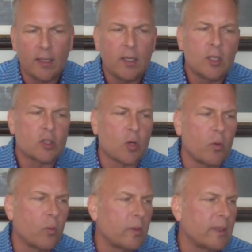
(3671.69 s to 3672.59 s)

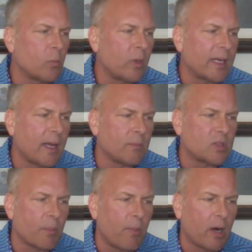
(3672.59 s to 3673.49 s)
So when it comes
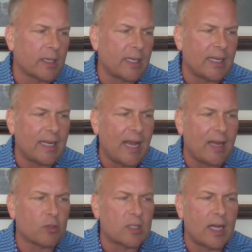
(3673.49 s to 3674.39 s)
to marketing and
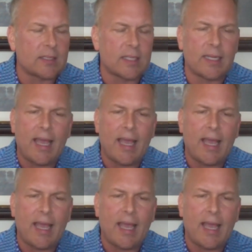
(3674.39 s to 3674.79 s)
advertising,